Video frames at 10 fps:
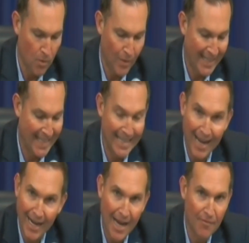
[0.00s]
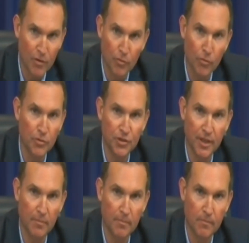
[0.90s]
We cannot have a cruise
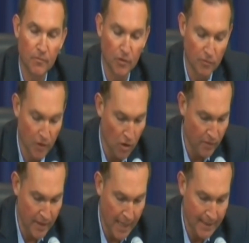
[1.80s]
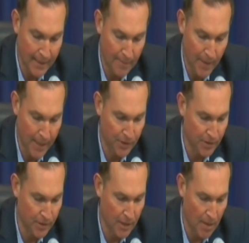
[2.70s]
ship full of COVID-19
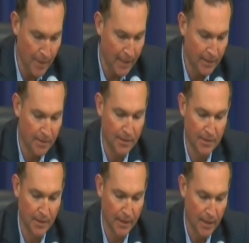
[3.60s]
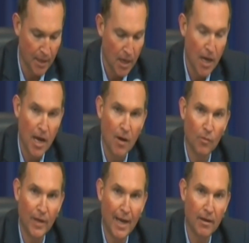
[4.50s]
patients coming into the city
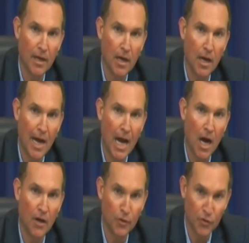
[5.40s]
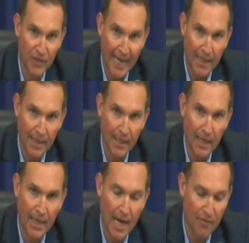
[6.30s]
without understanding
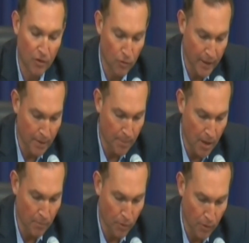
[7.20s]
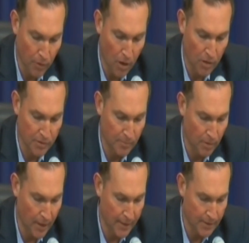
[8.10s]
and have agreed upon protocols in
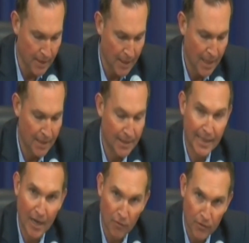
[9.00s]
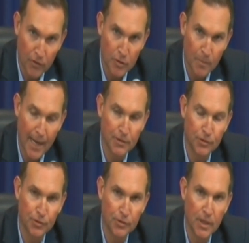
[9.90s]
place to care for those
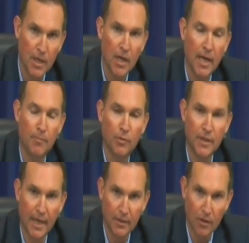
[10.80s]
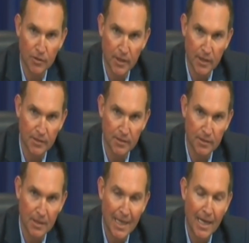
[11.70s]
passengers and protect our
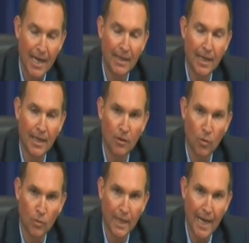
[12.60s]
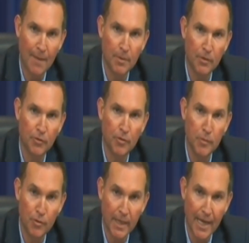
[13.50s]
citizens, and that can only happen through
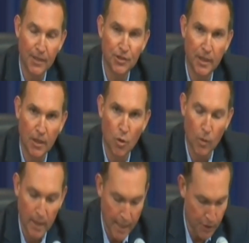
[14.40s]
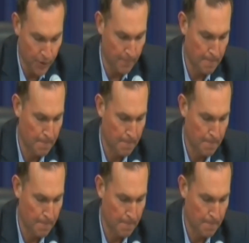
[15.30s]
communication and coordination.